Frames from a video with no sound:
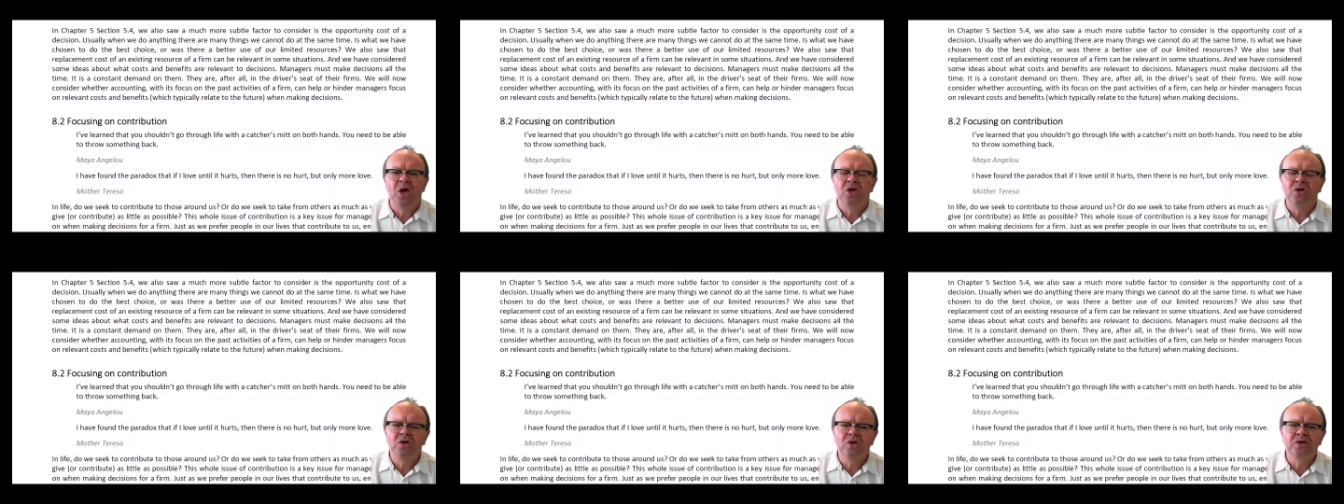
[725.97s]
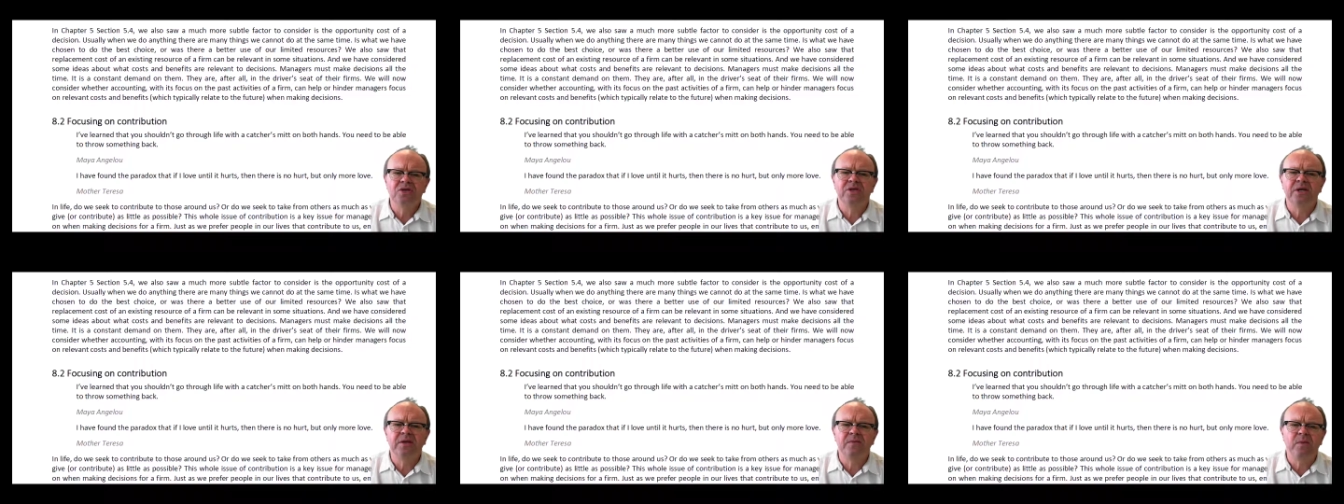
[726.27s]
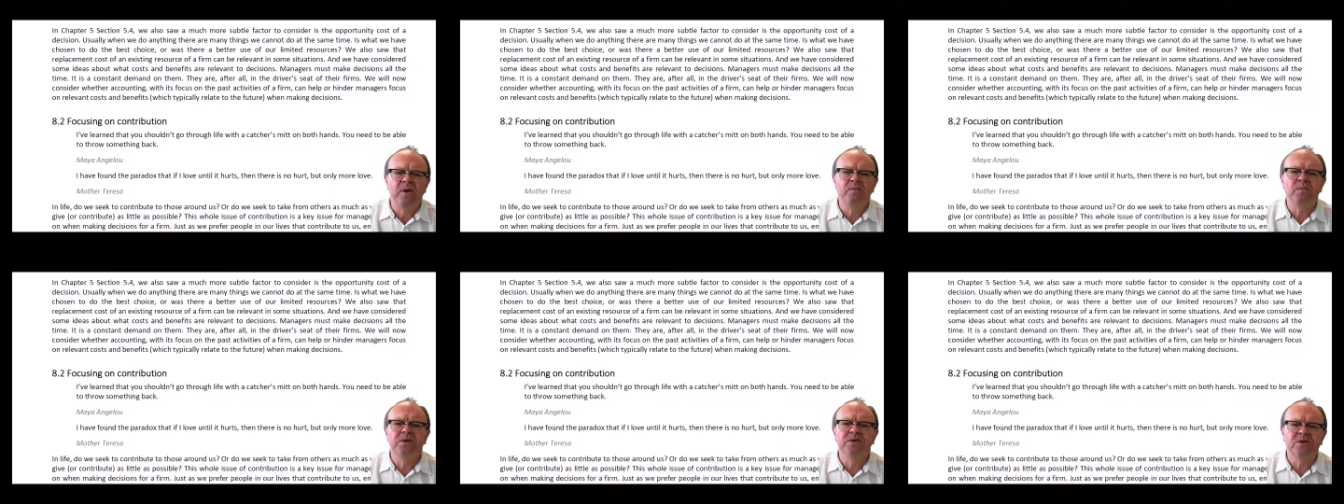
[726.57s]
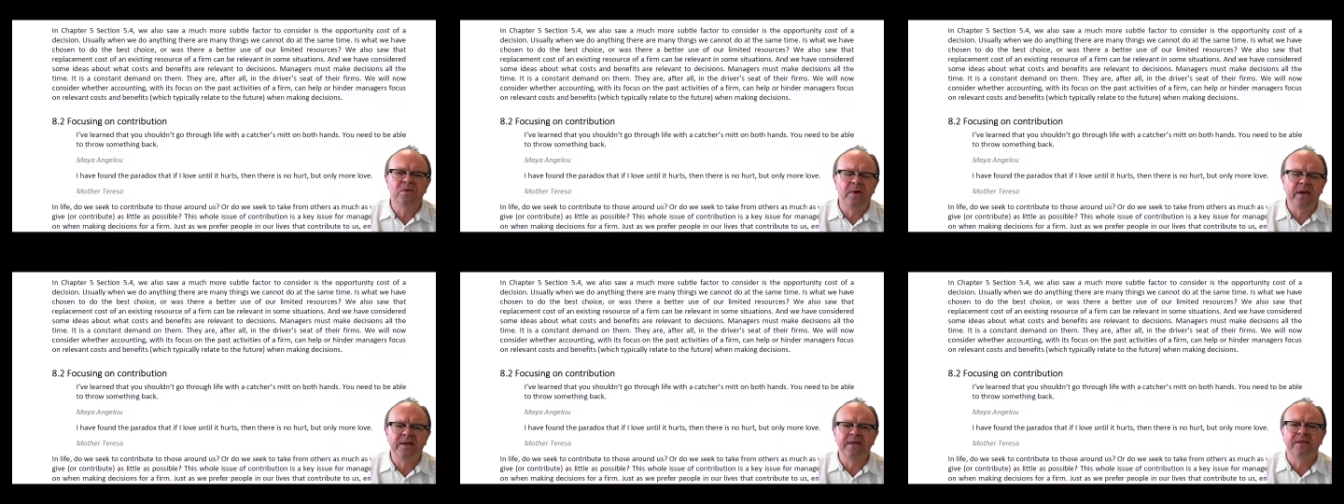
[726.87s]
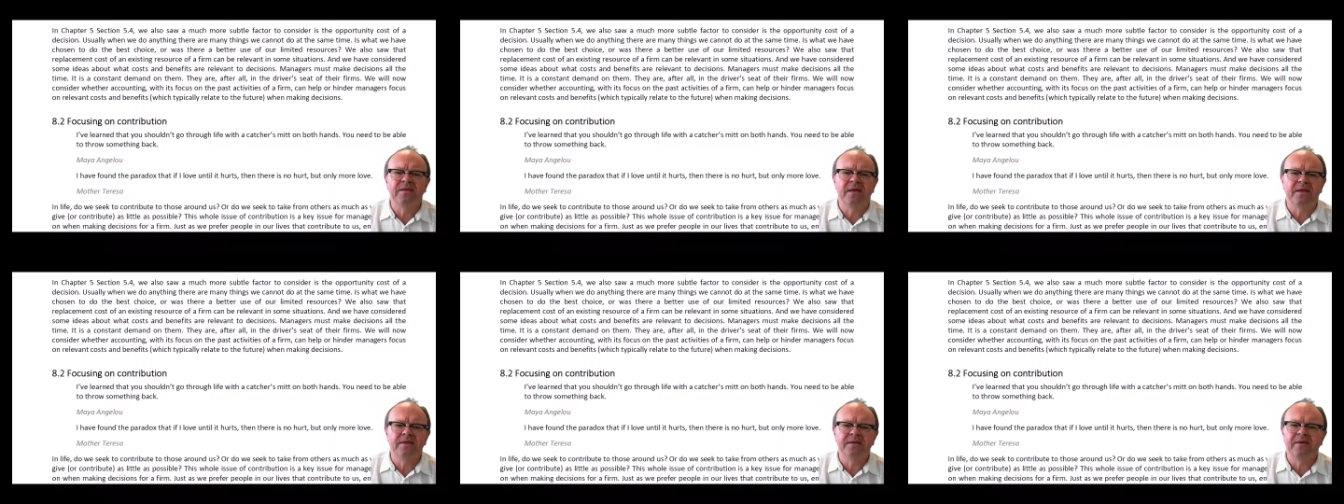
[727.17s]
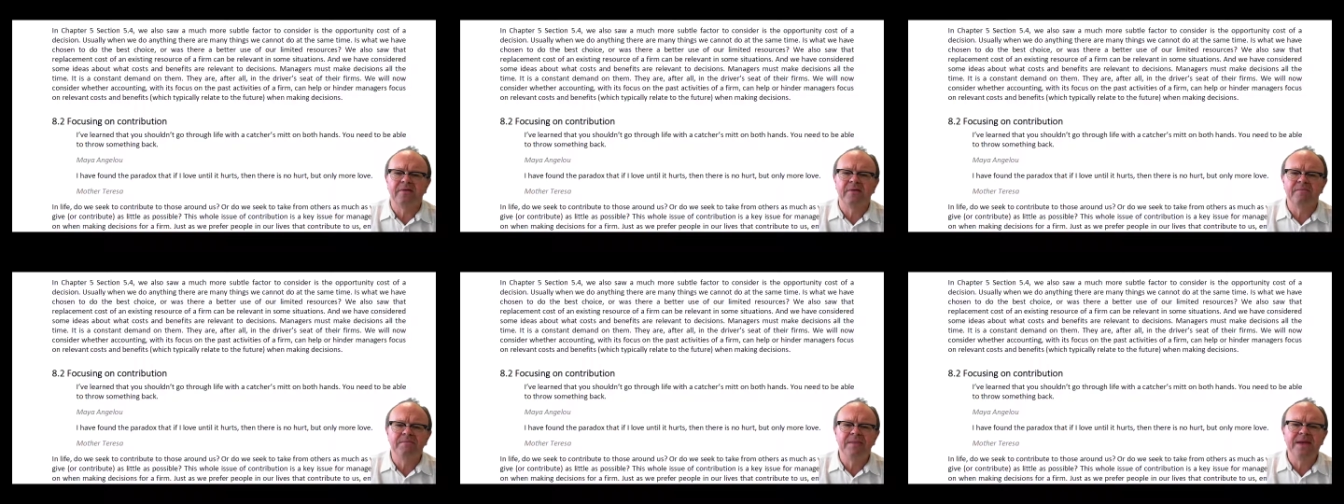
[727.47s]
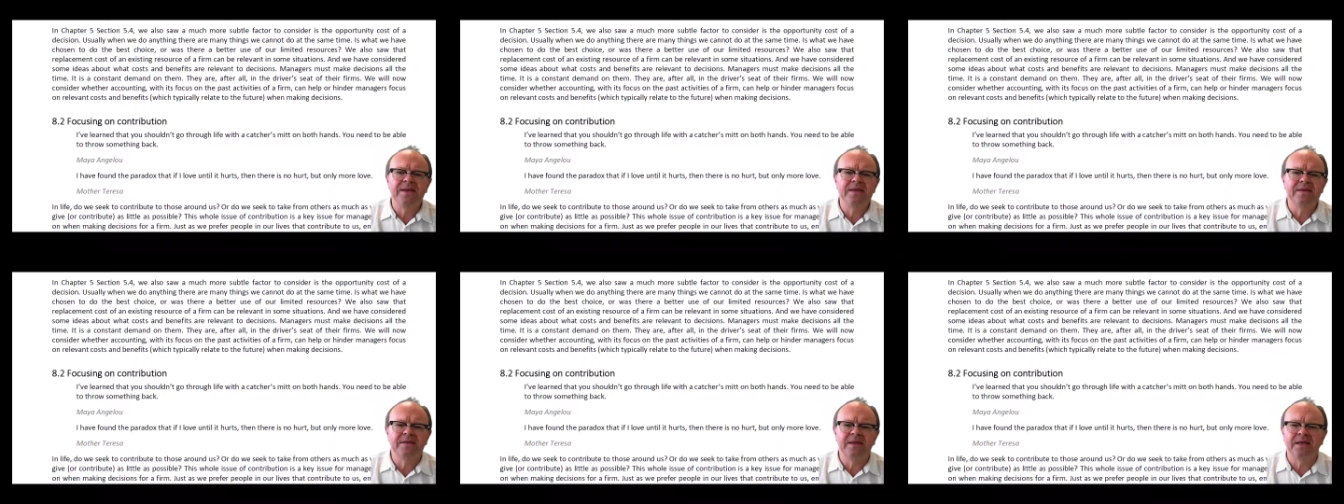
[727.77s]
Usually when we do anything, there are
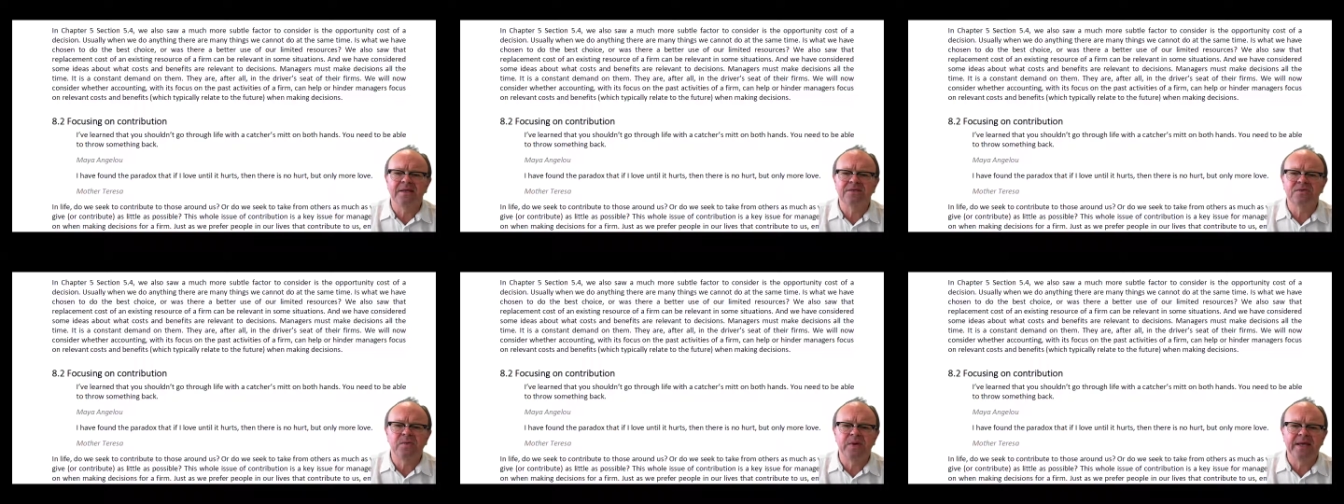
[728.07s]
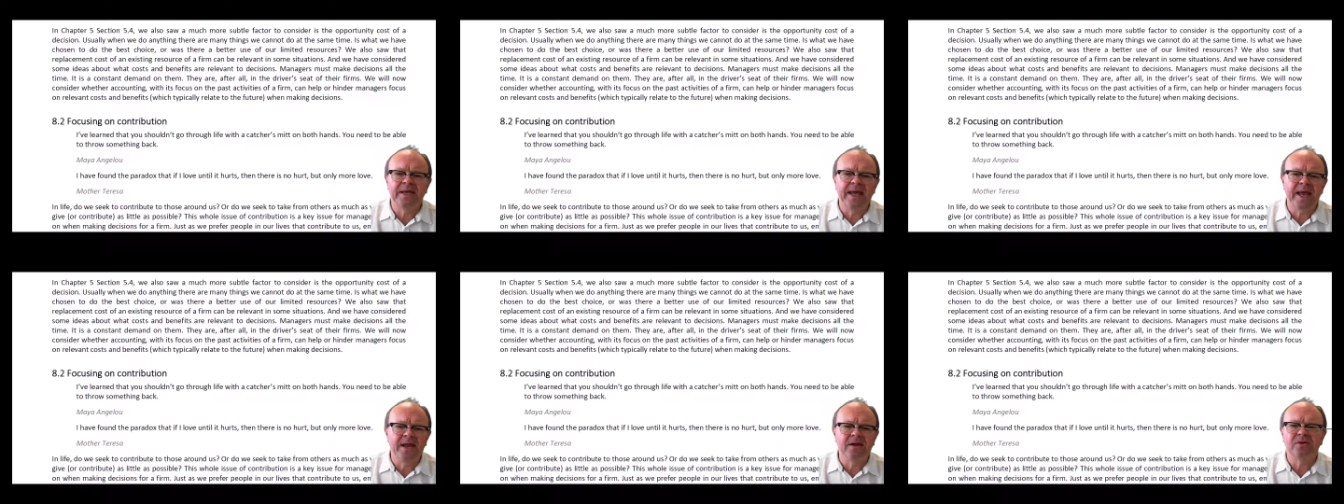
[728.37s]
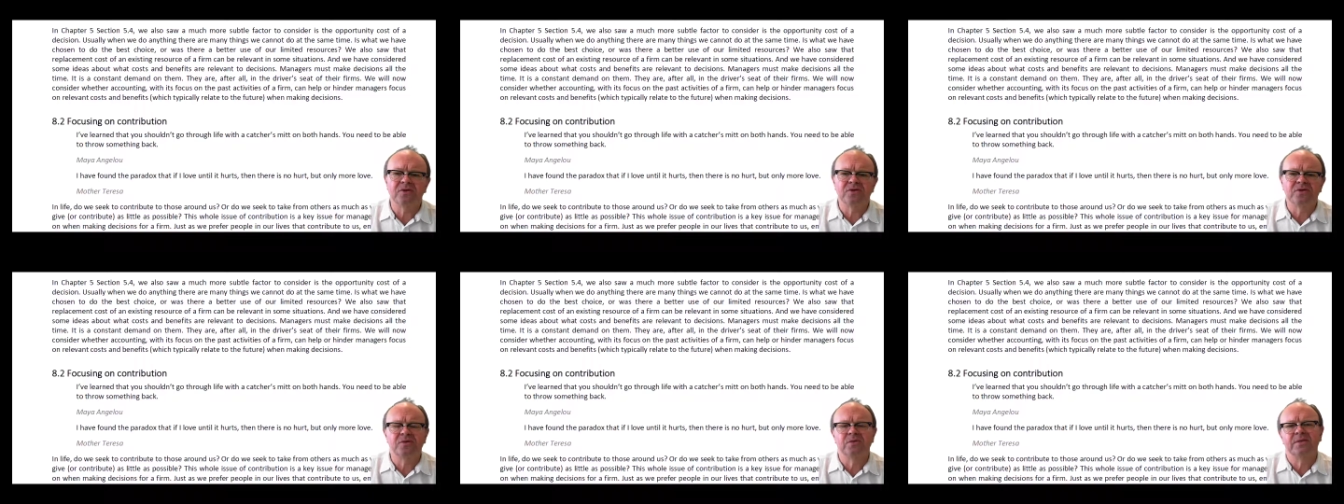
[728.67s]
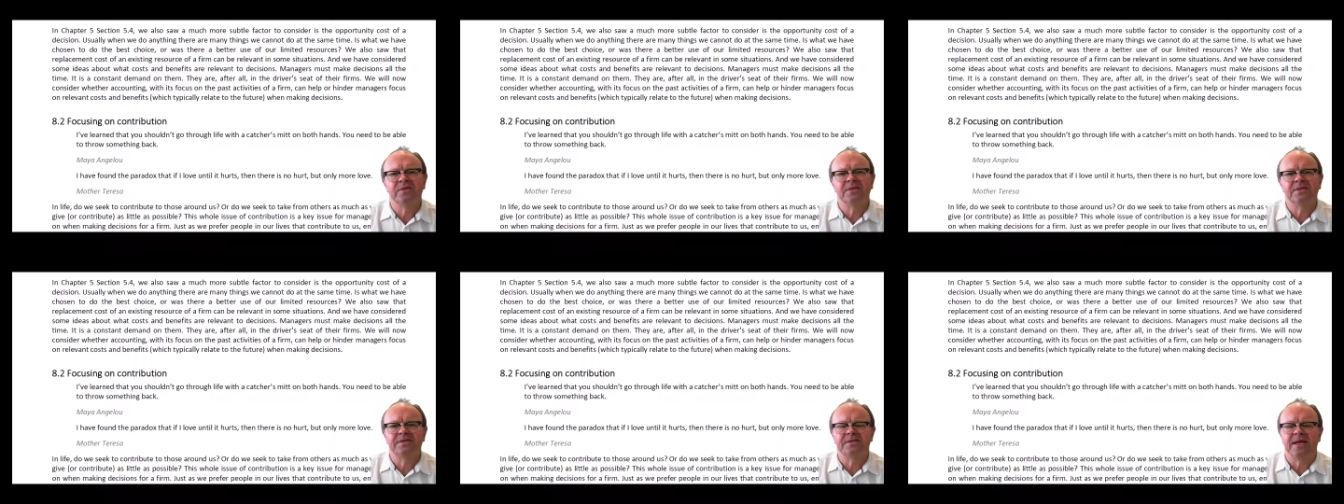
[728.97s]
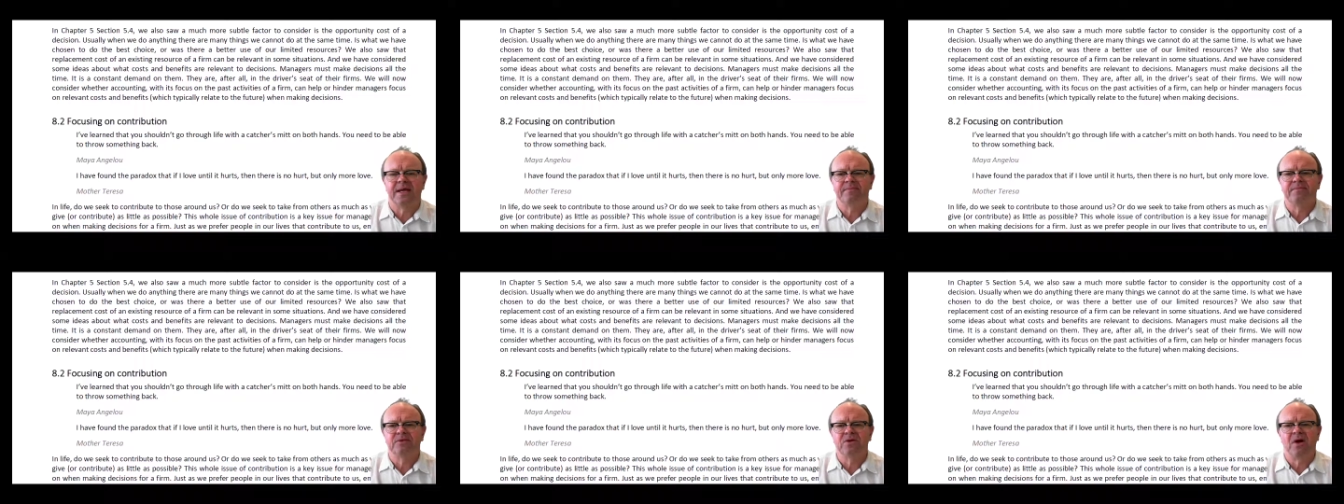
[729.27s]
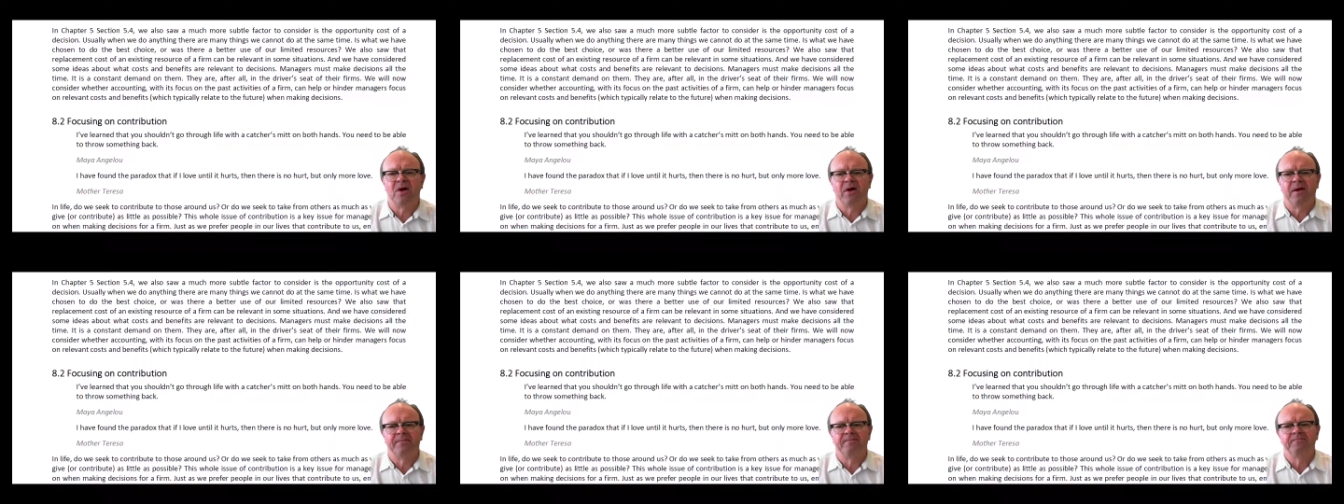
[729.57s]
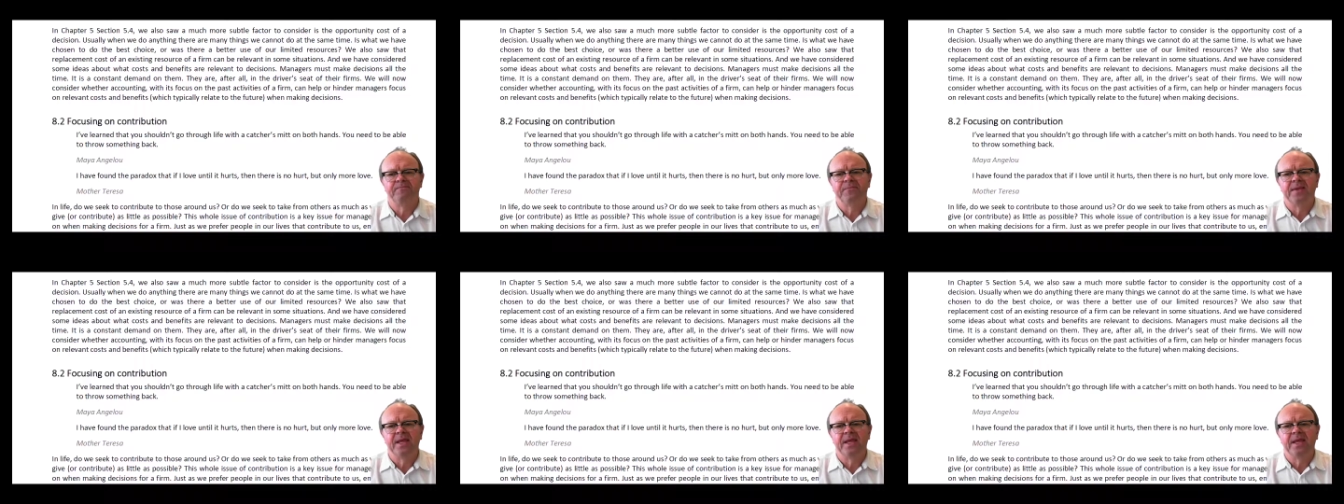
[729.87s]
many things we cannot do at the same time.